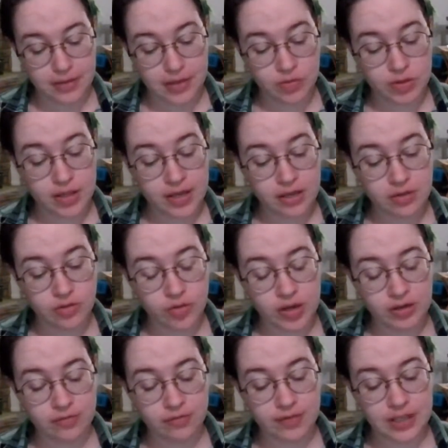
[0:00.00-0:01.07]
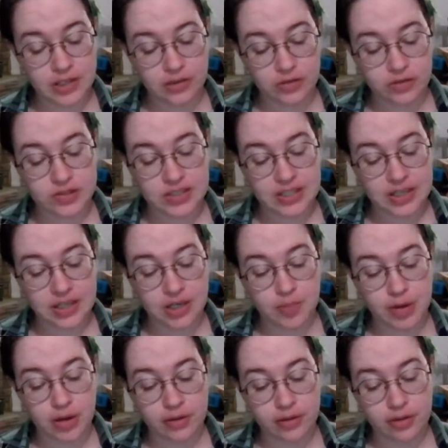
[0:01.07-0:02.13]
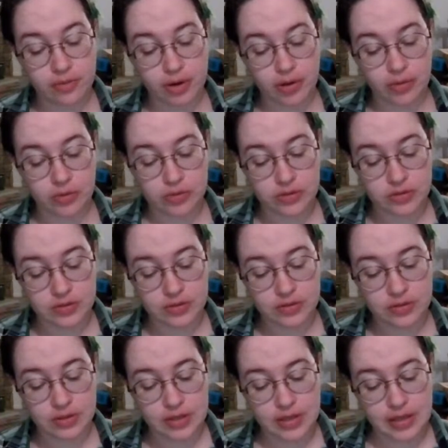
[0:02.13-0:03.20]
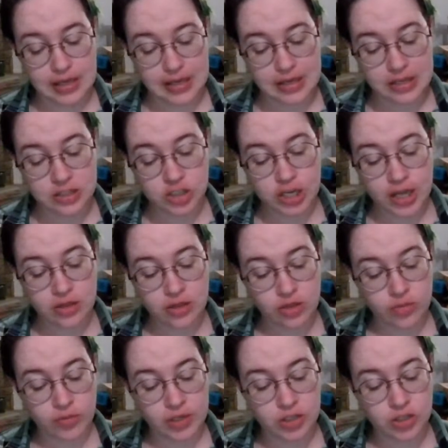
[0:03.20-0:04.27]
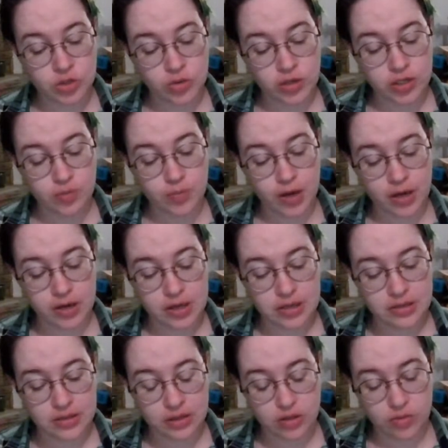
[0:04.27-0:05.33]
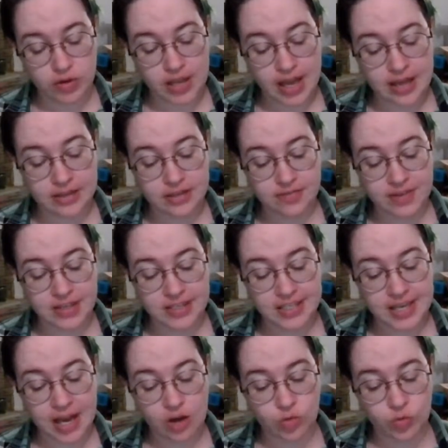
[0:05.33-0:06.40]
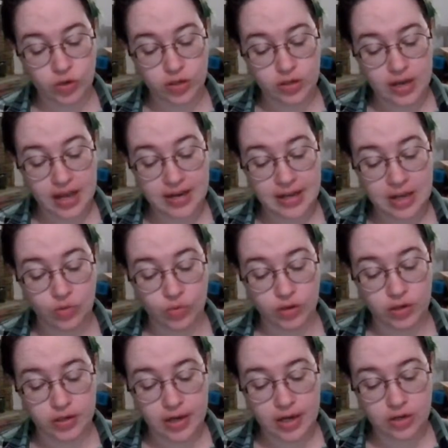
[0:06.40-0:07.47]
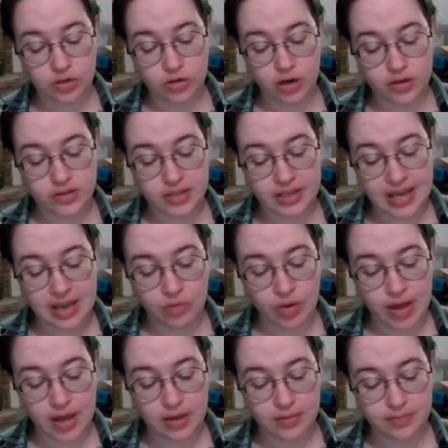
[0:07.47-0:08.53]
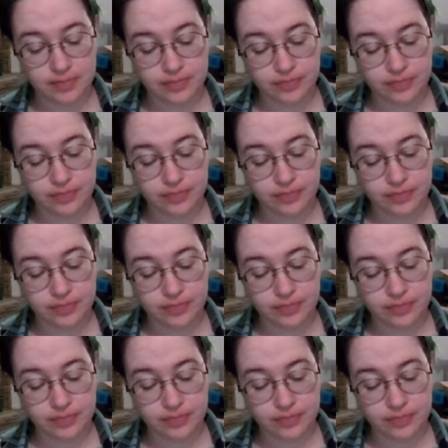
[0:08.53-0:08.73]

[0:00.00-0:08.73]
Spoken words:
They were like great figures seated upon thrones. Each had 3 joined bodies and 3 heads facing outward and inward and across the gateway.